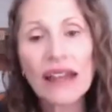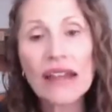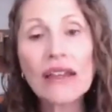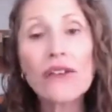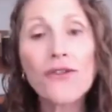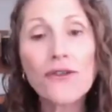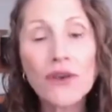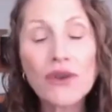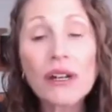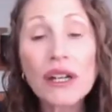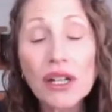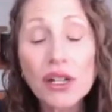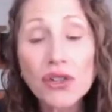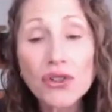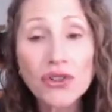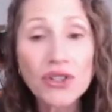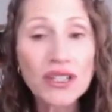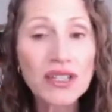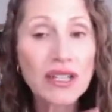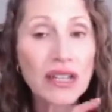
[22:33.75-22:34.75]
If you're
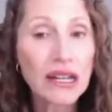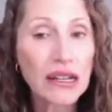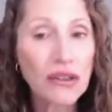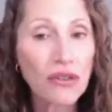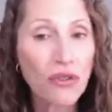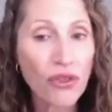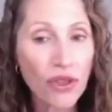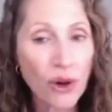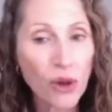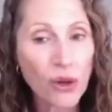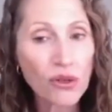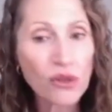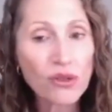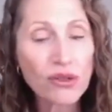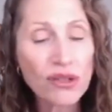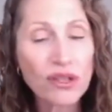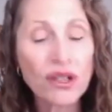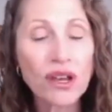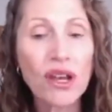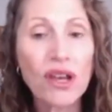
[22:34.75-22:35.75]
interested in
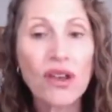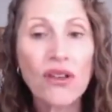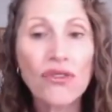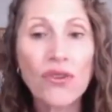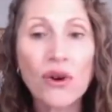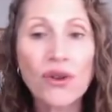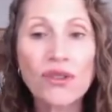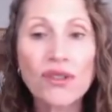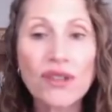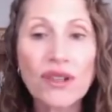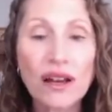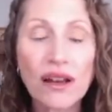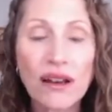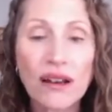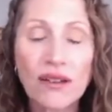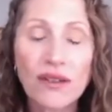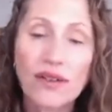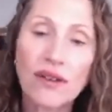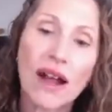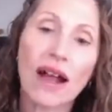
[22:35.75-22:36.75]
those are,